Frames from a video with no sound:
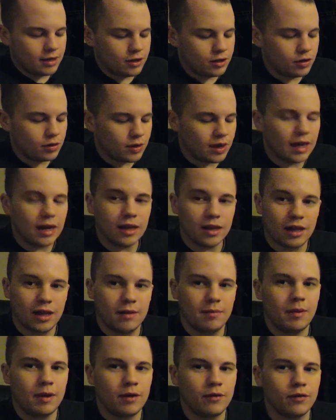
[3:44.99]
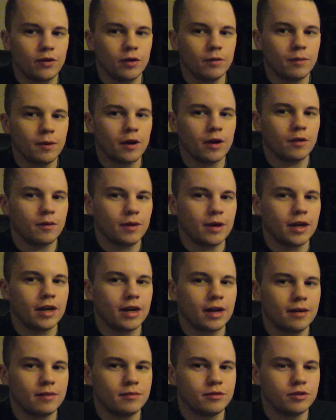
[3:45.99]
do get a lot of bang for your buck when it
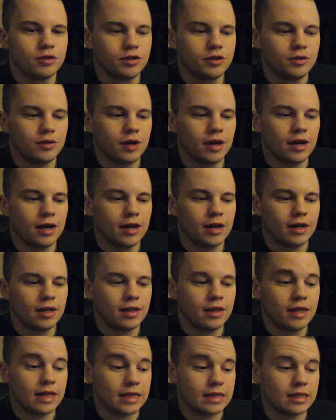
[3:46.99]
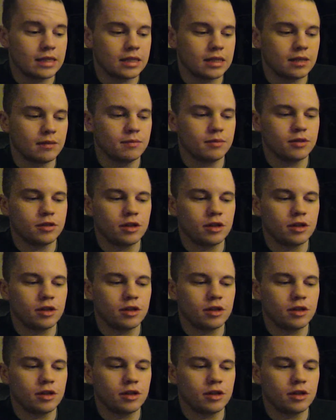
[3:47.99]
comes to these systems,